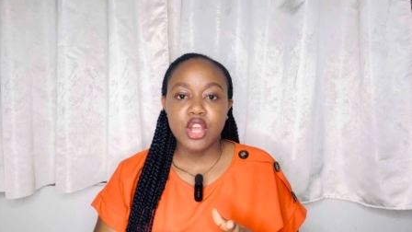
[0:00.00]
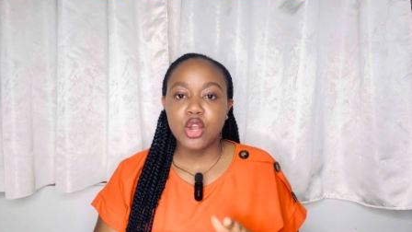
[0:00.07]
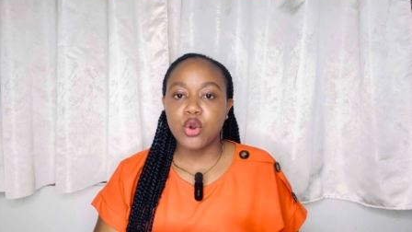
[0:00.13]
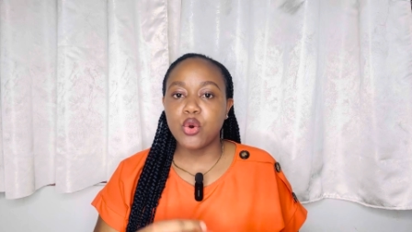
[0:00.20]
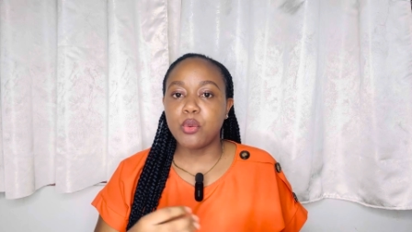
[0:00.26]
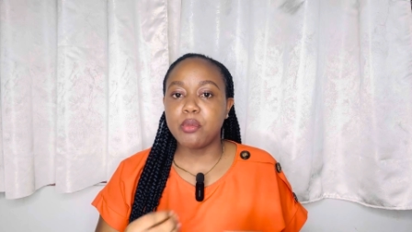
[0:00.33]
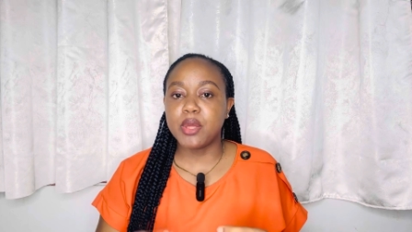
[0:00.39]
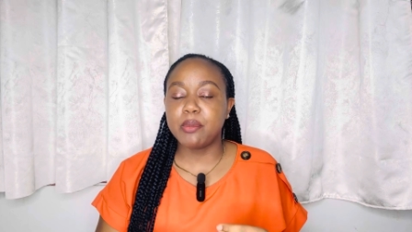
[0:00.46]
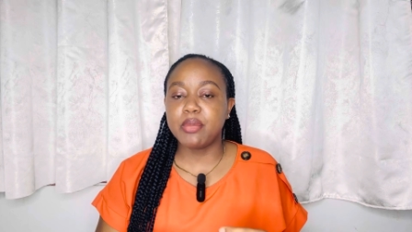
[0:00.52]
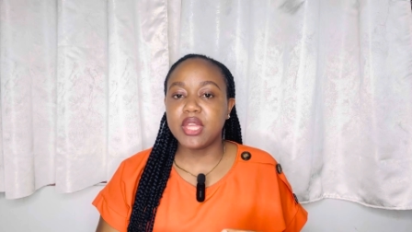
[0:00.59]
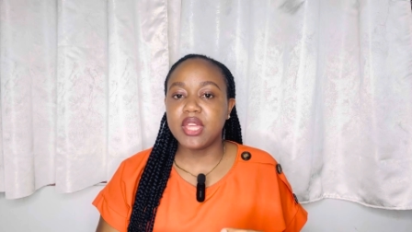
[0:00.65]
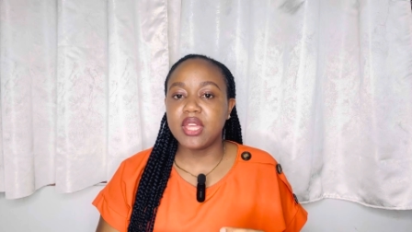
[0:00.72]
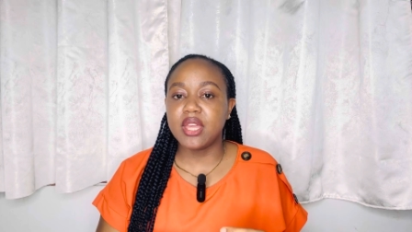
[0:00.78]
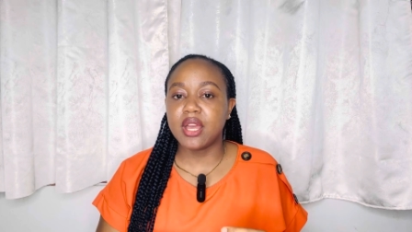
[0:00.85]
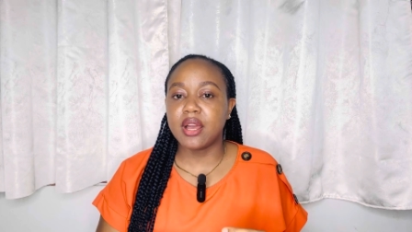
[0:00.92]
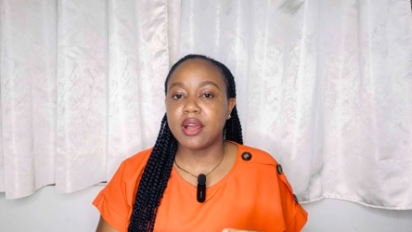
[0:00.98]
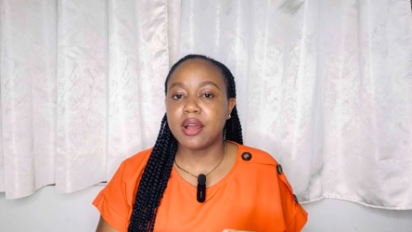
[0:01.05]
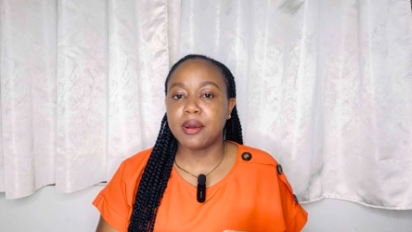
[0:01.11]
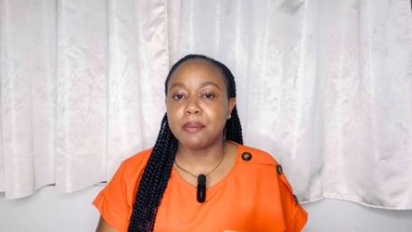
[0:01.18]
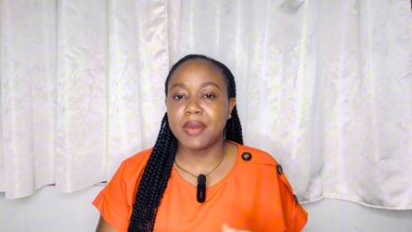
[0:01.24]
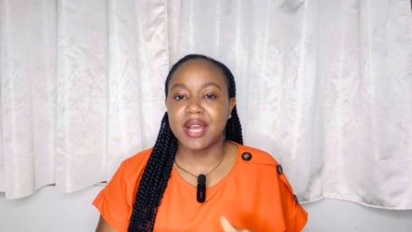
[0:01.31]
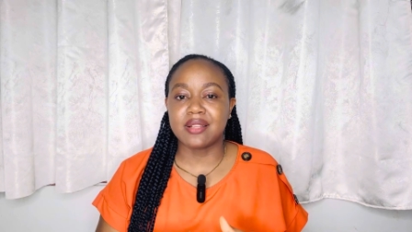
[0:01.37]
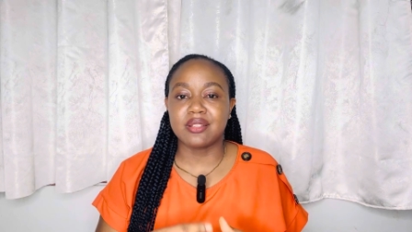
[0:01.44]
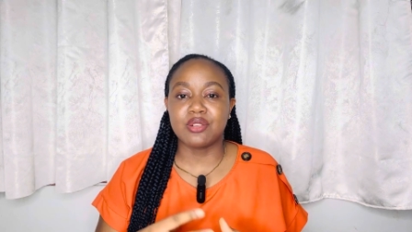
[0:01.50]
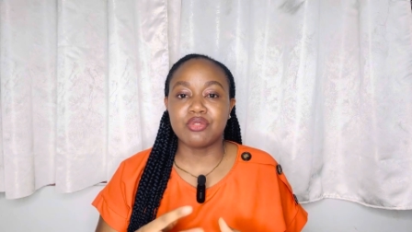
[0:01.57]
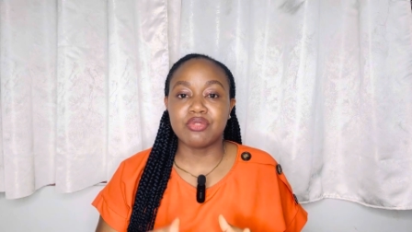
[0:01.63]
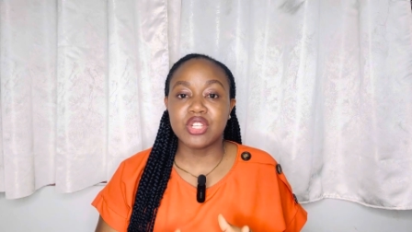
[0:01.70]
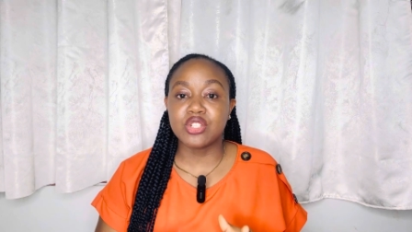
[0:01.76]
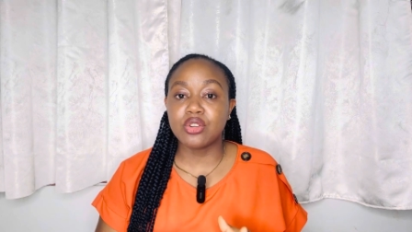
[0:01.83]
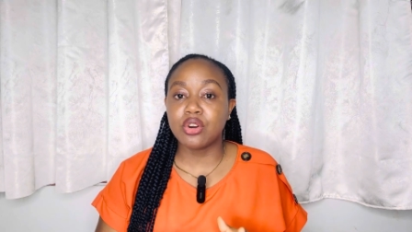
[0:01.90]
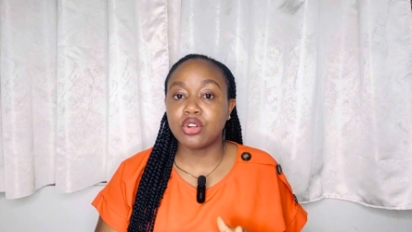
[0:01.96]
Or maybe as a
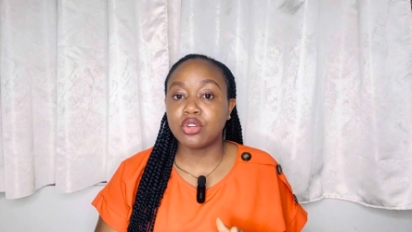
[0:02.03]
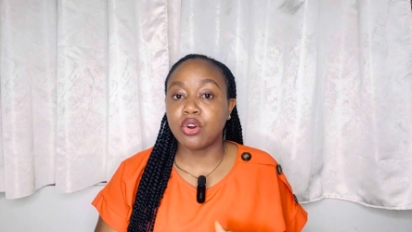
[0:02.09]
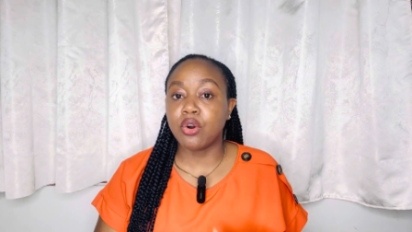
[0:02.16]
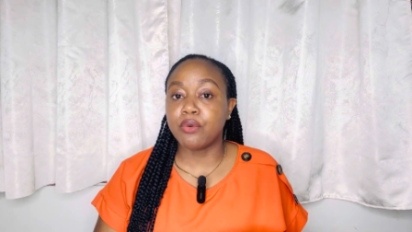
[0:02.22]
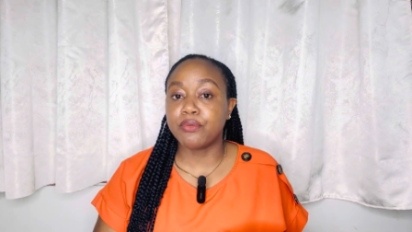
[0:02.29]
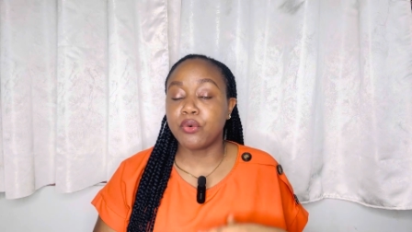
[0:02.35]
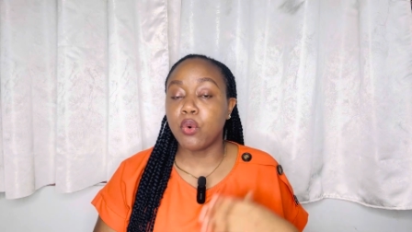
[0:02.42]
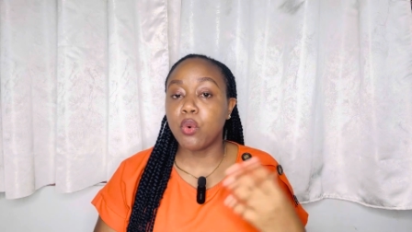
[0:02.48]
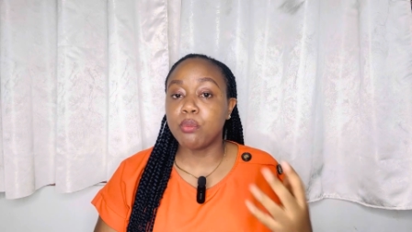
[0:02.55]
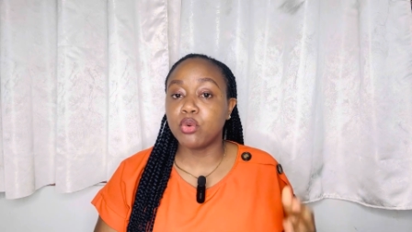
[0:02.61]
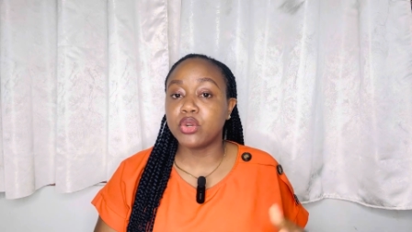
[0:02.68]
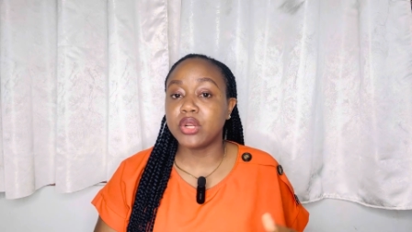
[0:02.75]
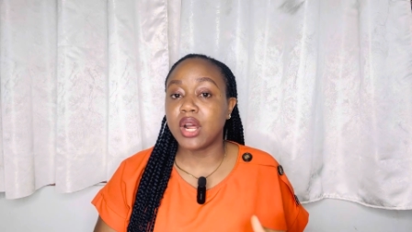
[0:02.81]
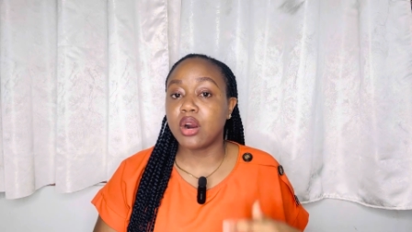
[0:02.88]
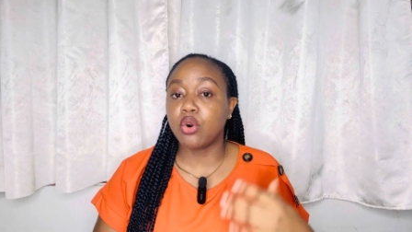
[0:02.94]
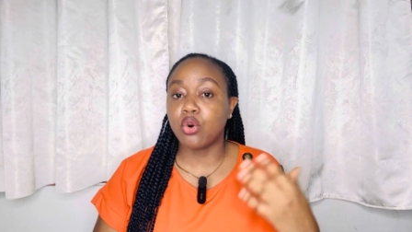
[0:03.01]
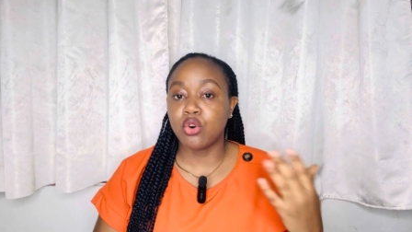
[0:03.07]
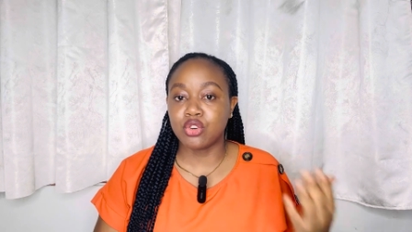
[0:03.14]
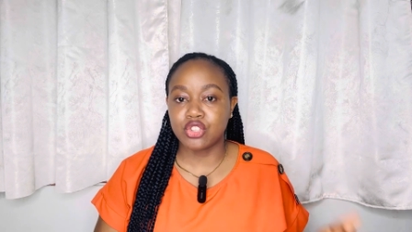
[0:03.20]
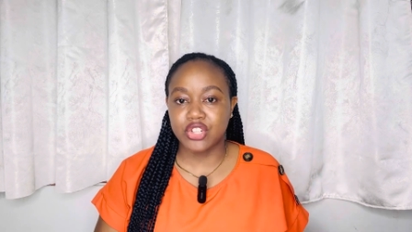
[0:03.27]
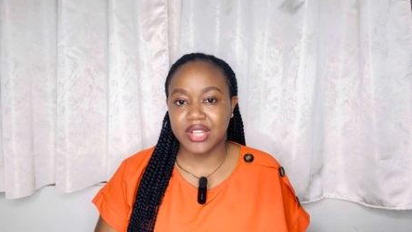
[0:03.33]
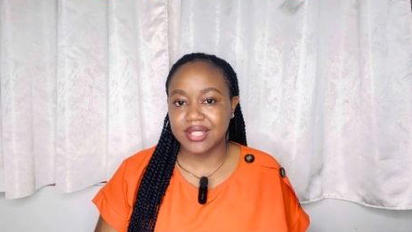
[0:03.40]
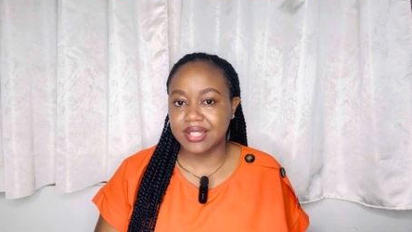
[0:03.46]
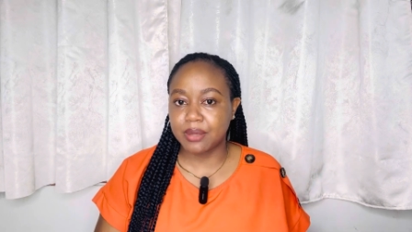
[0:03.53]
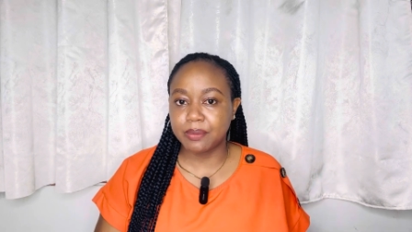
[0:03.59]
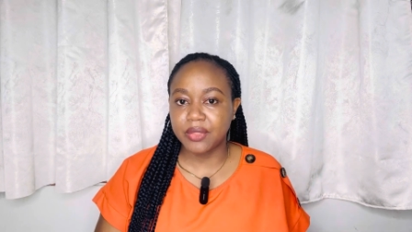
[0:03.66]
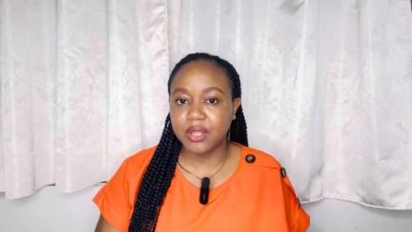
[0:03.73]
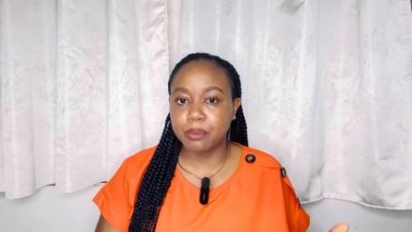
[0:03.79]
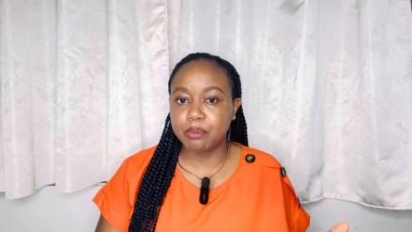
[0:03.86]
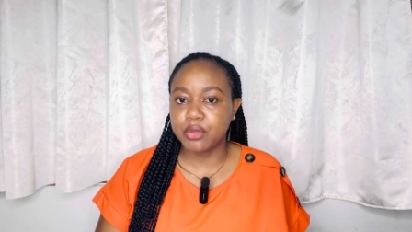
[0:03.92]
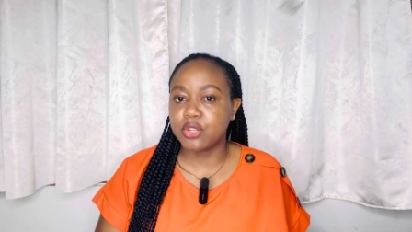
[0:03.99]
result of hormonal
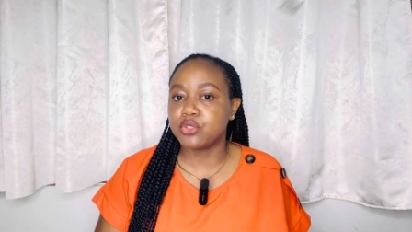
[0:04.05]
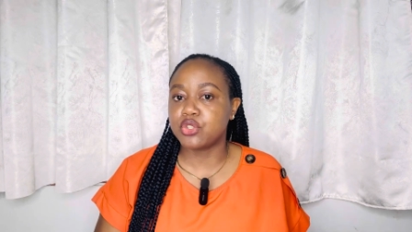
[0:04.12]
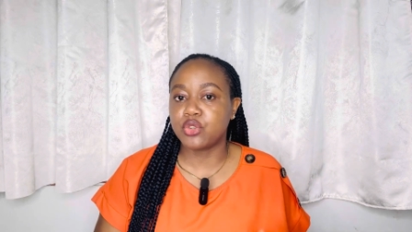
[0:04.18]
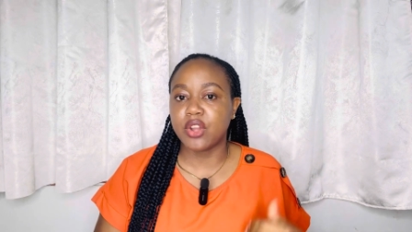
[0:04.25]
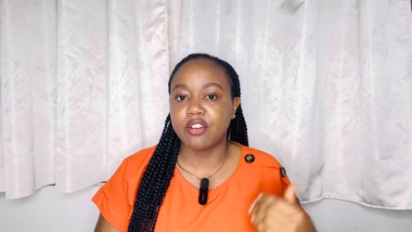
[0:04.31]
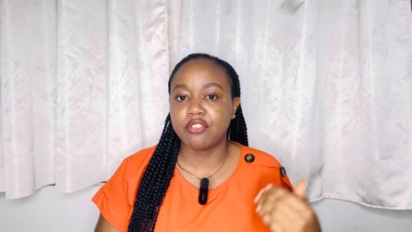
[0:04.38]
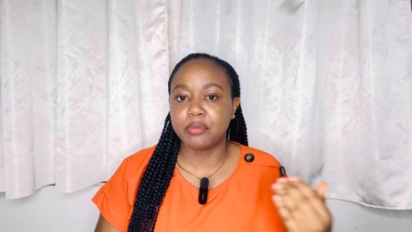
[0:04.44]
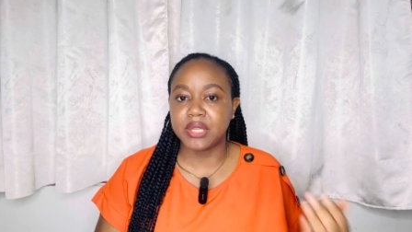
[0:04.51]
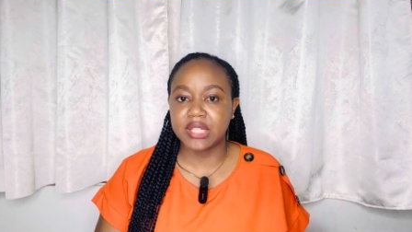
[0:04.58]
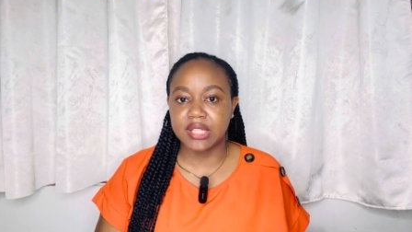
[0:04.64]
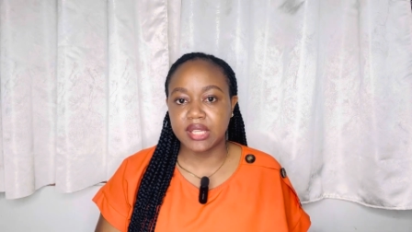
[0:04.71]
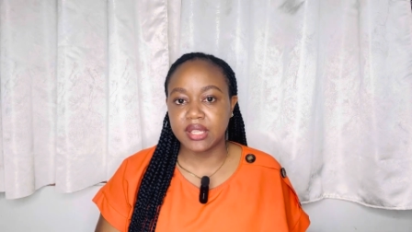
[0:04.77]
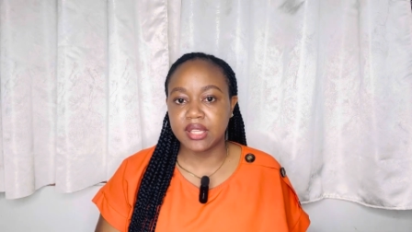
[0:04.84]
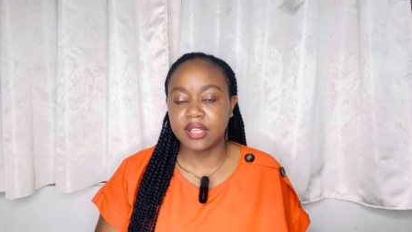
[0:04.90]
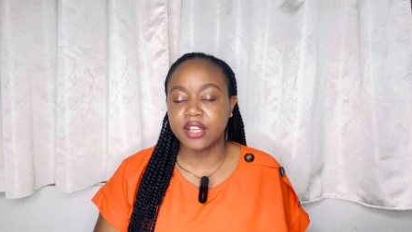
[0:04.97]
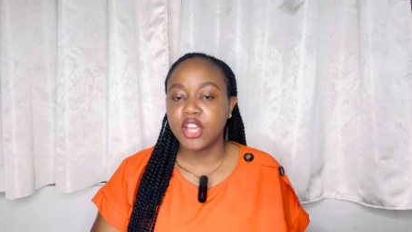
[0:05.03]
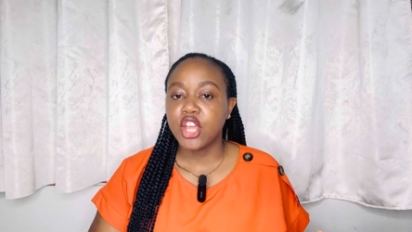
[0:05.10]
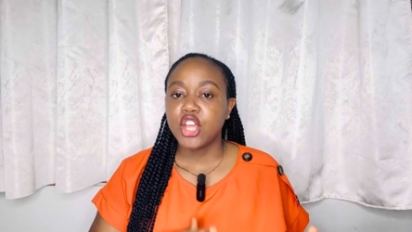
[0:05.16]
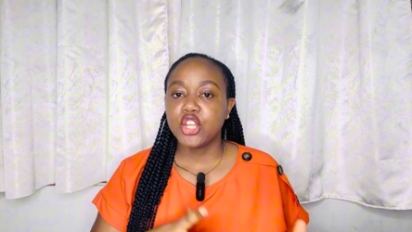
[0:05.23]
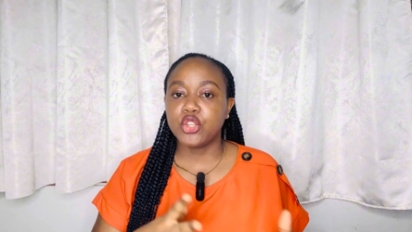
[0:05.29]
contraceptive pills you have been taking,